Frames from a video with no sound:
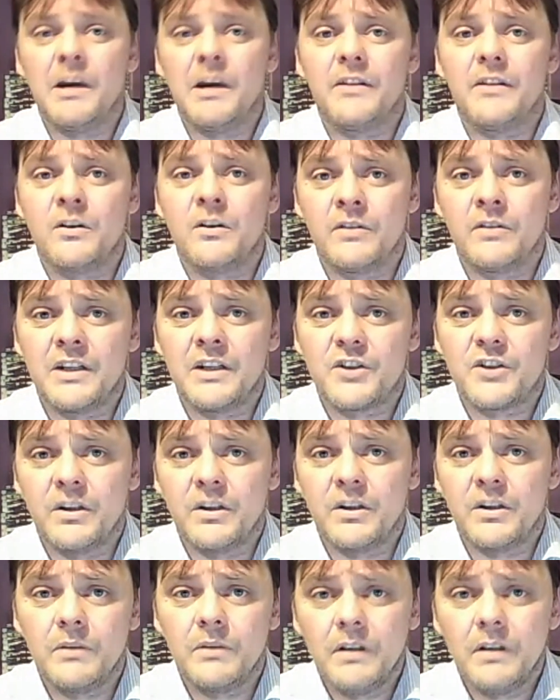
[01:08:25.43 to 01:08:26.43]
about the gun
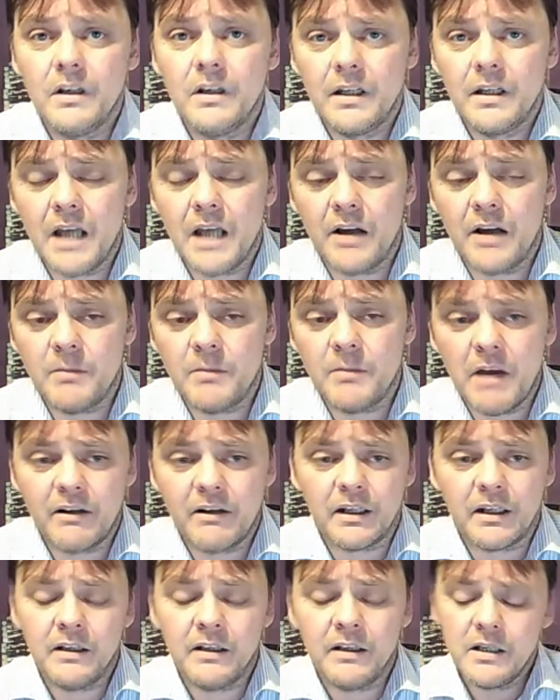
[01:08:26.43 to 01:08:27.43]
issue now in
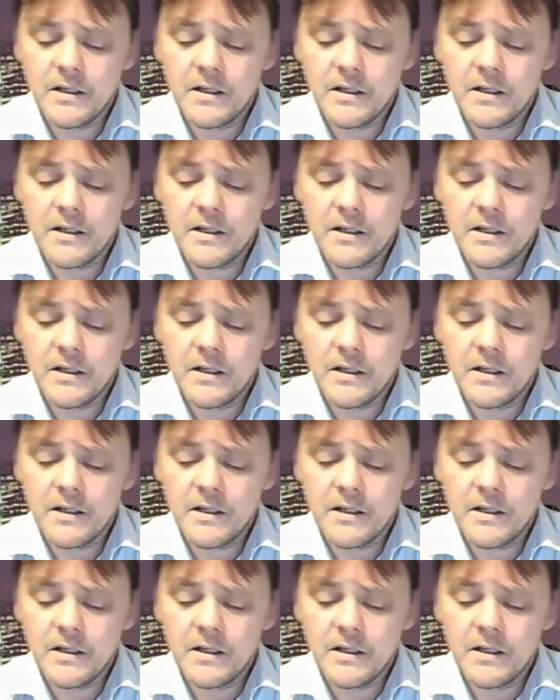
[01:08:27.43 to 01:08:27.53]
America.